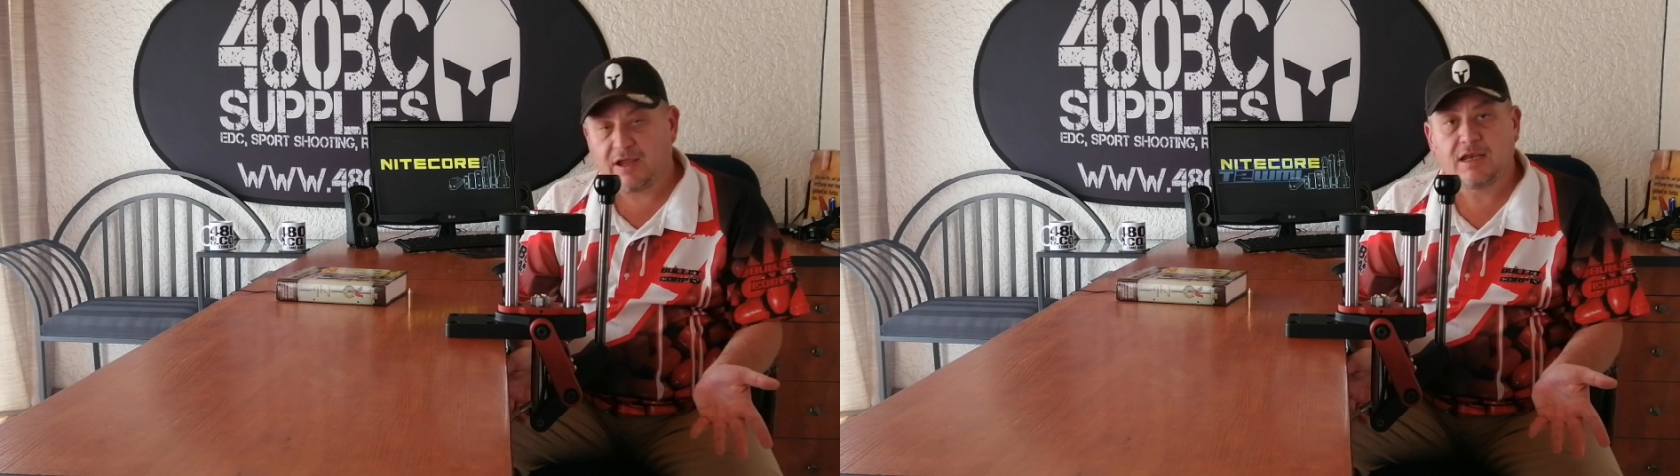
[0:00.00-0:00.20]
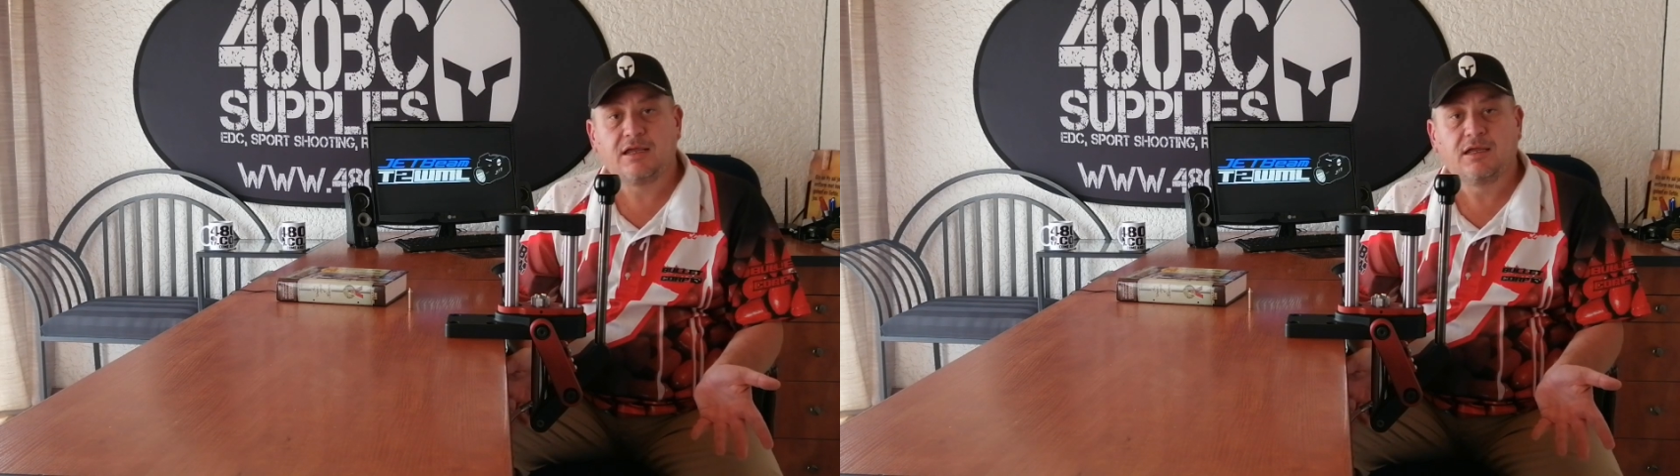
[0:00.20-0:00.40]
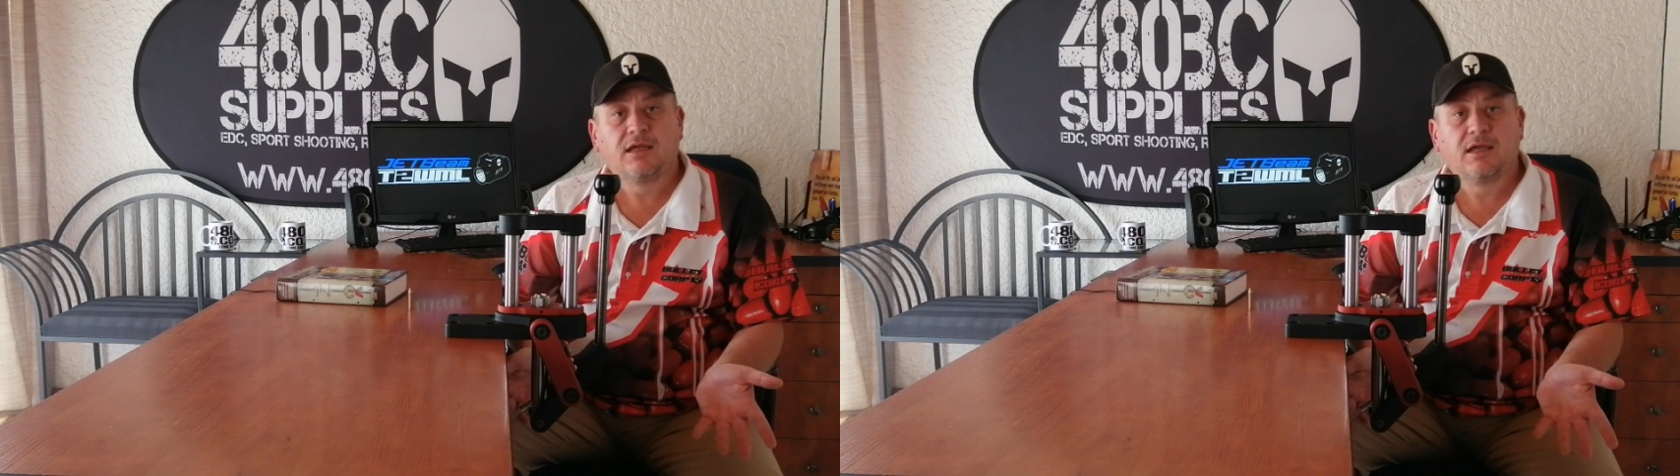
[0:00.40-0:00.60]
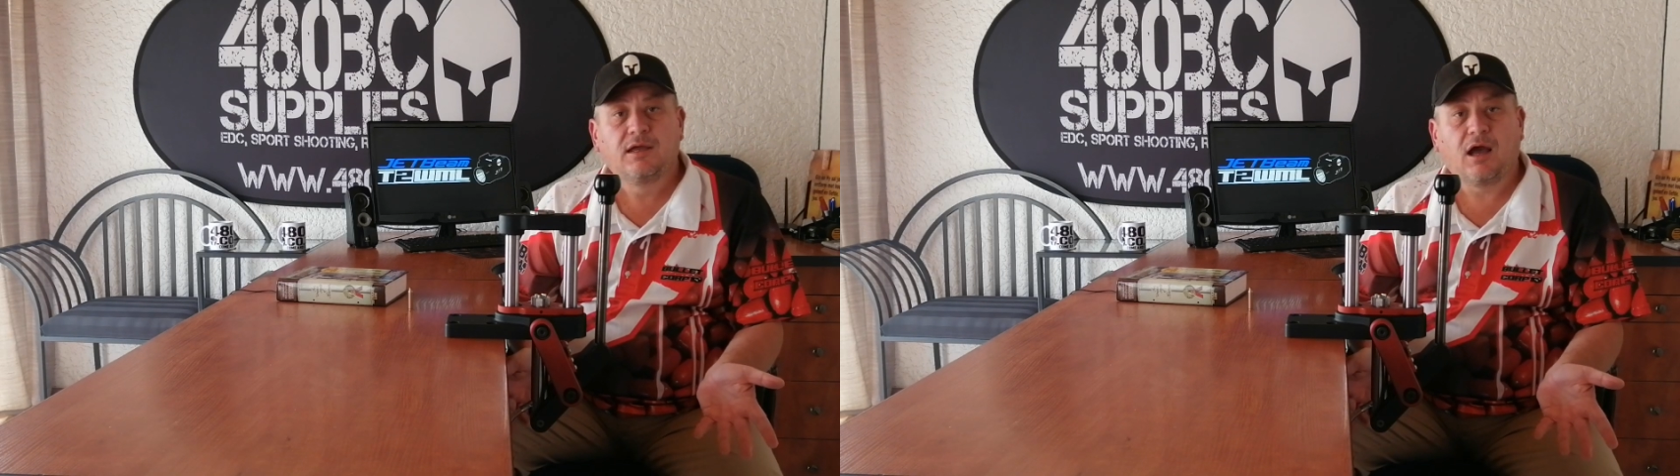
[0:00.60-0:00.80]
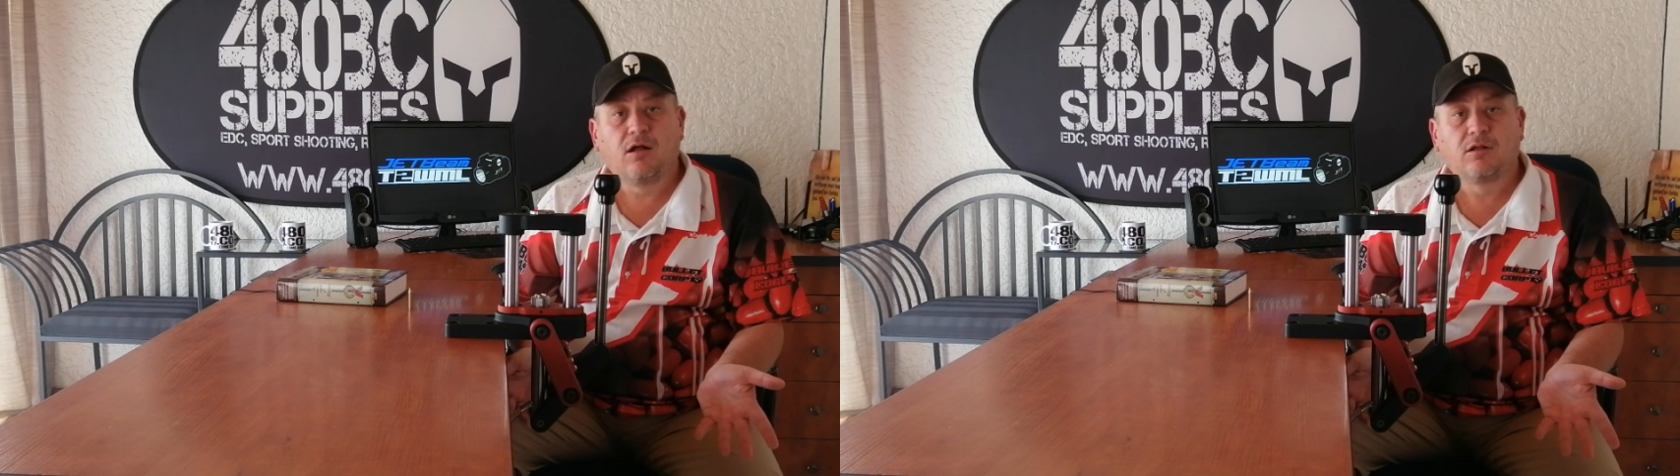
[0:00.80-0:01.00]
any
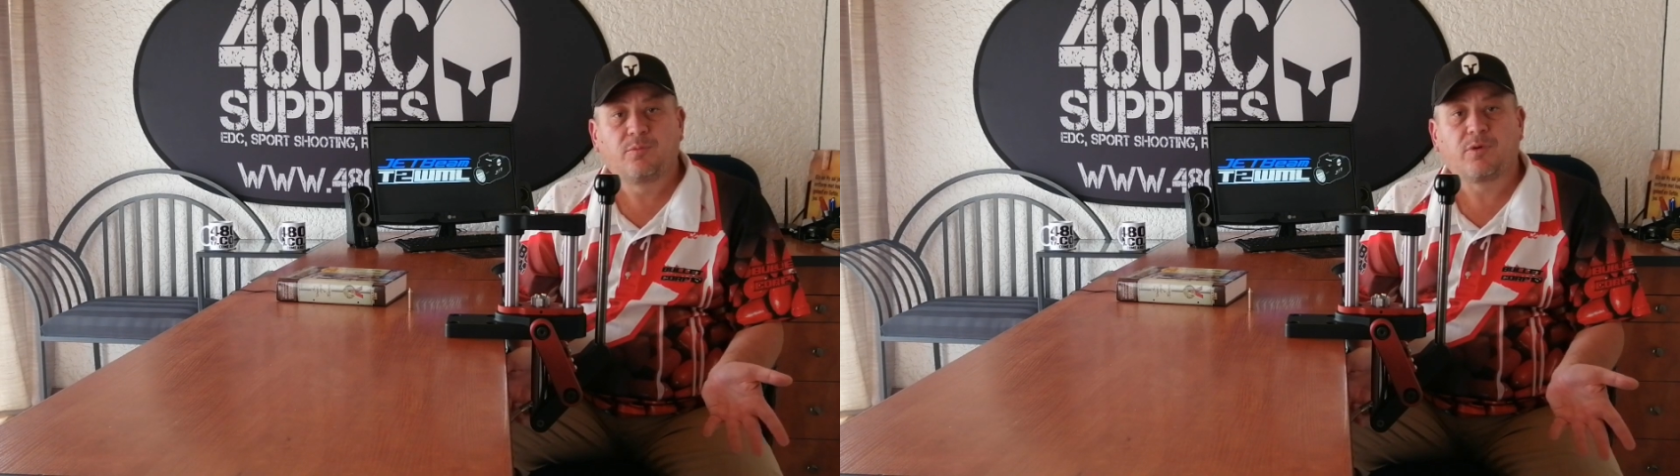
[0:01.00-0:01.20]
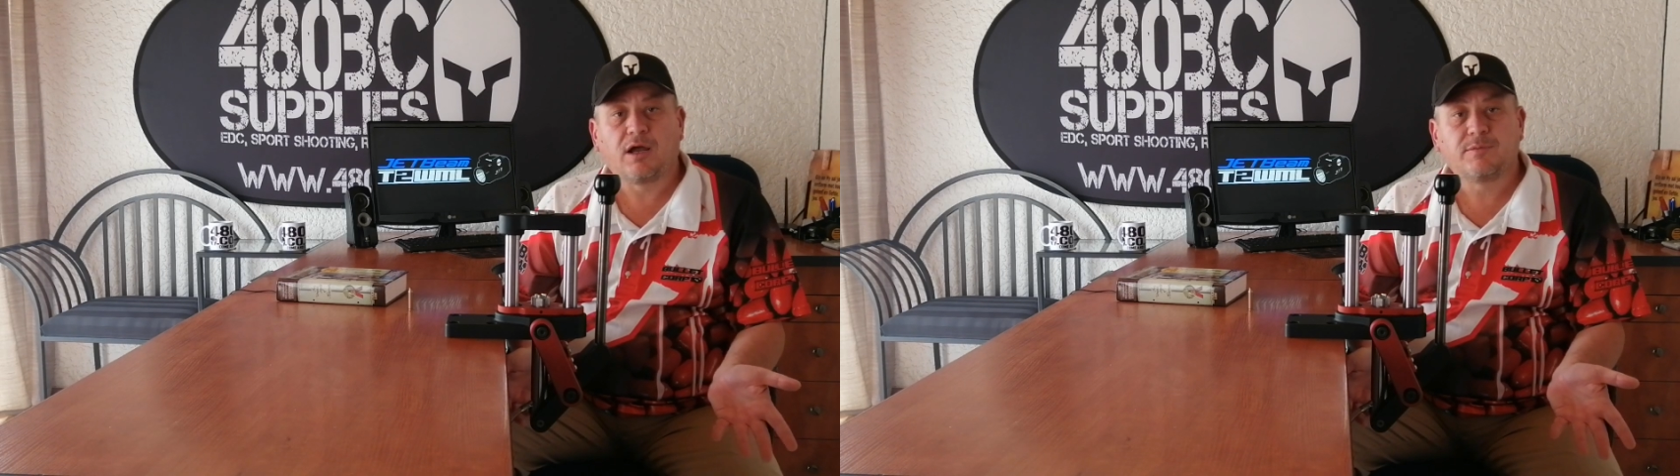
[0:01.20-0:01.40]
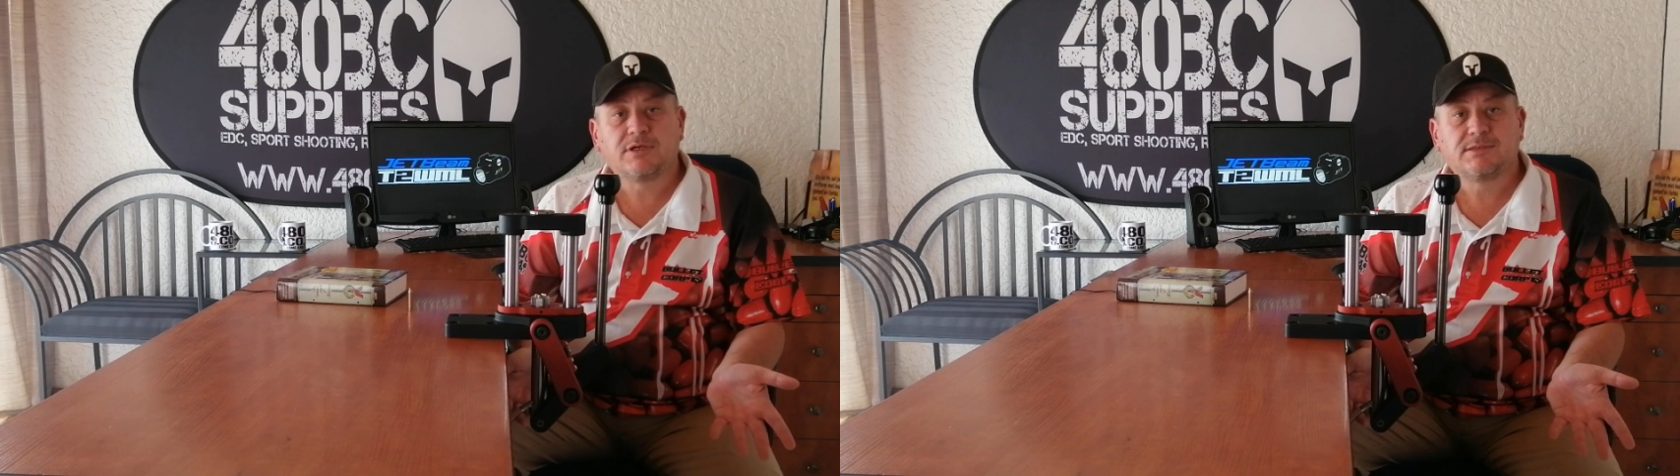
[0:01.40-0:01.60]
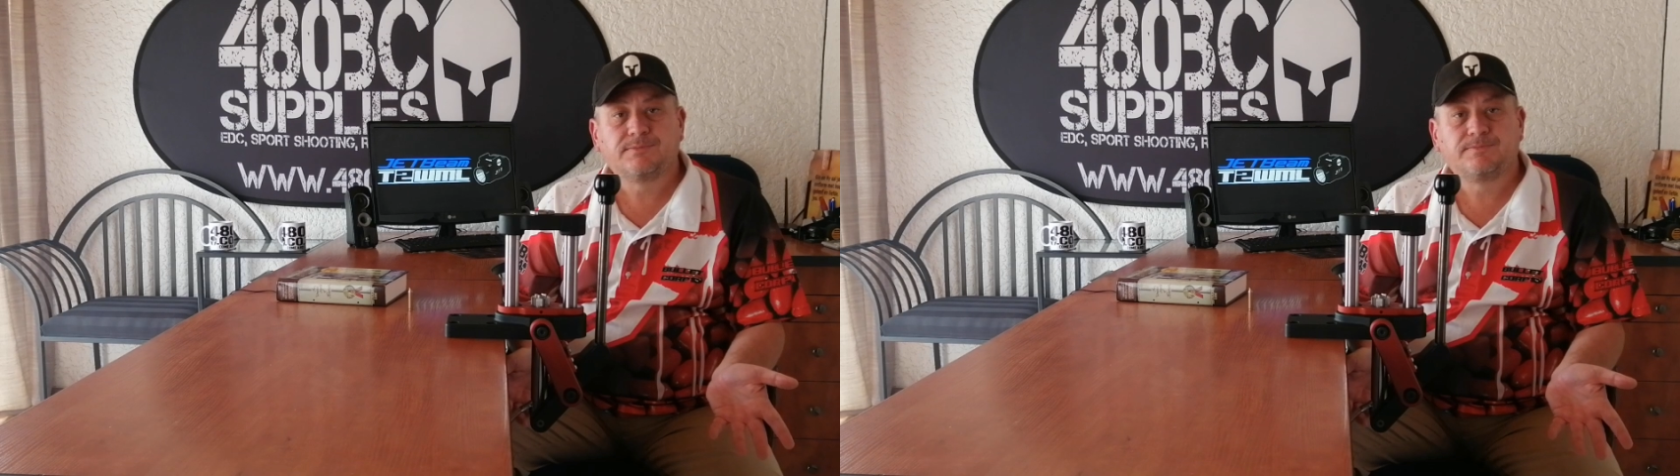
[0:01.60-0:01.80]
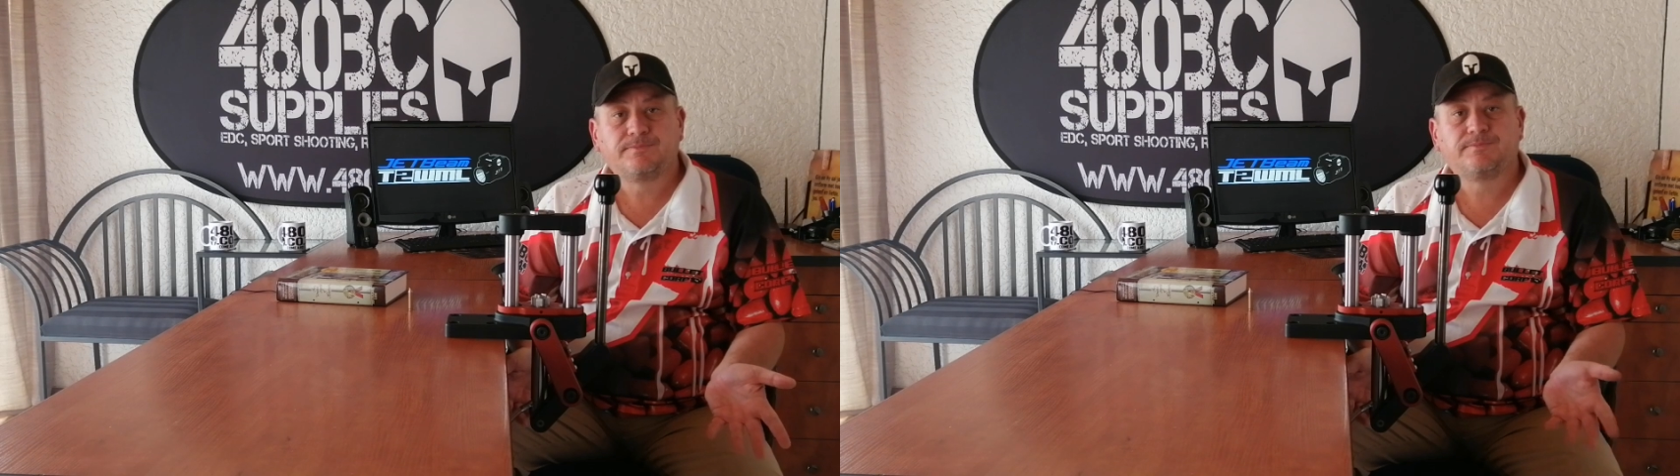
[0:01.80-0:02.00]
old primers.